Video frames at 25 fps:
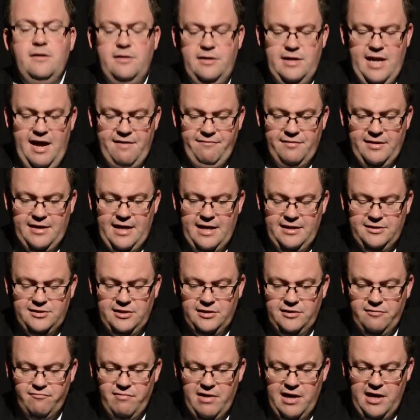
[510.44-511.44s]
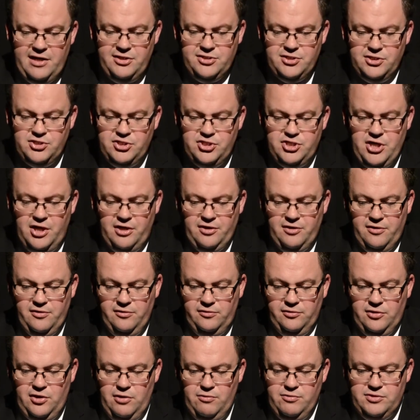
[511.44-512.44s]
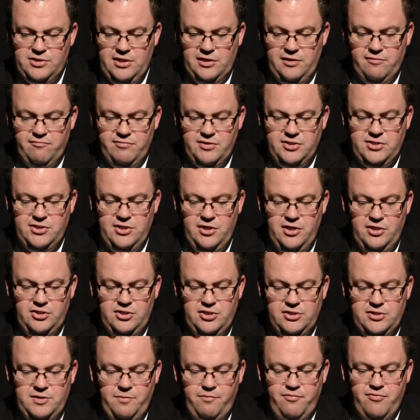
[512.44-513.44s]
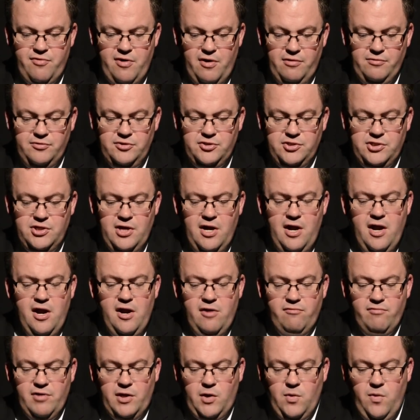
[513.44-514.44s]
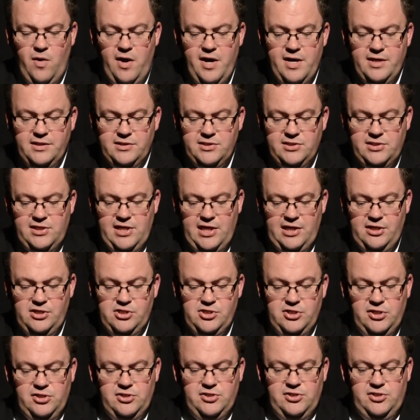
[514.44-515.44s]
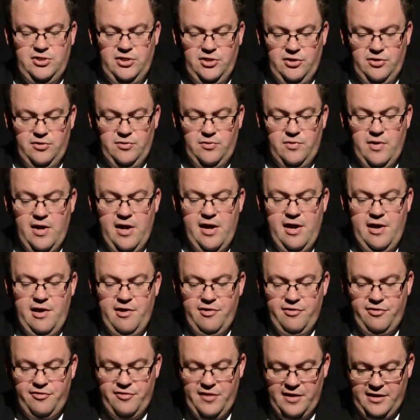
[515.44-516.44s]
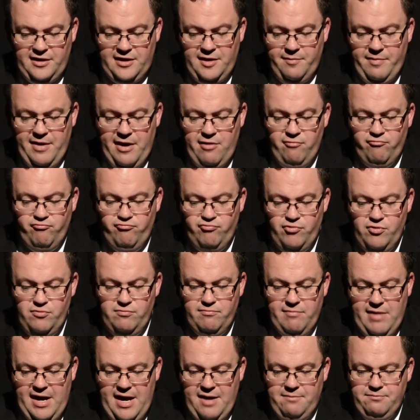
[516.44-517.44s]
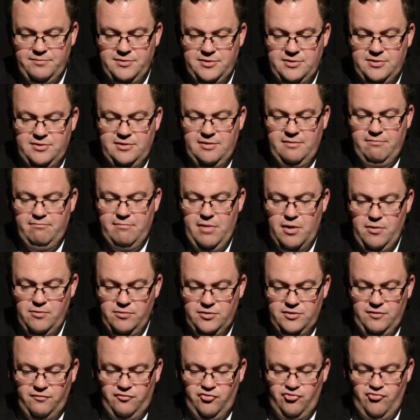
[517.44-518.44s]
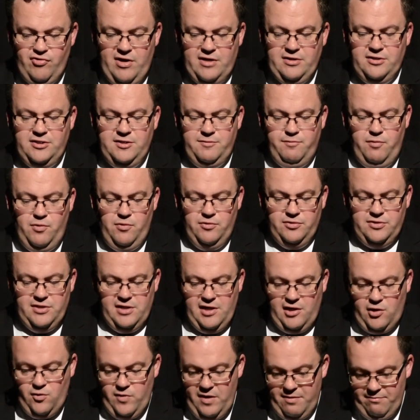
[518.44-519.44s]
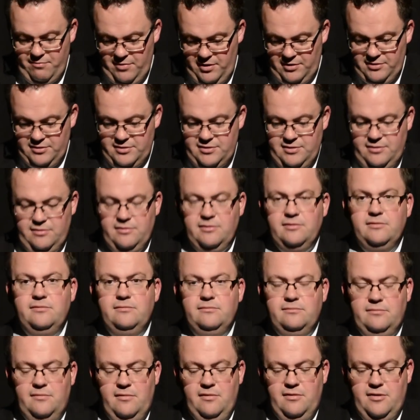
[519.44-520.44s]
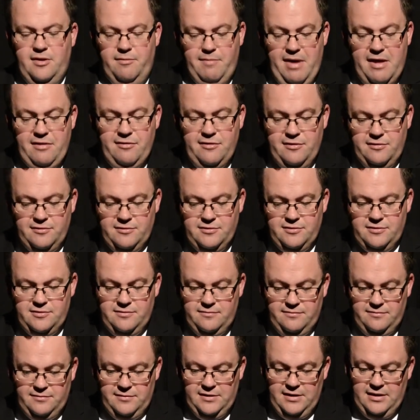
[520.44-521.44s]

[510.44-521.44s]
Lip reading: Navigating the religious jungle using the researcher's approach requires teachers to think about route maps, modes of transport and equipment, the methods,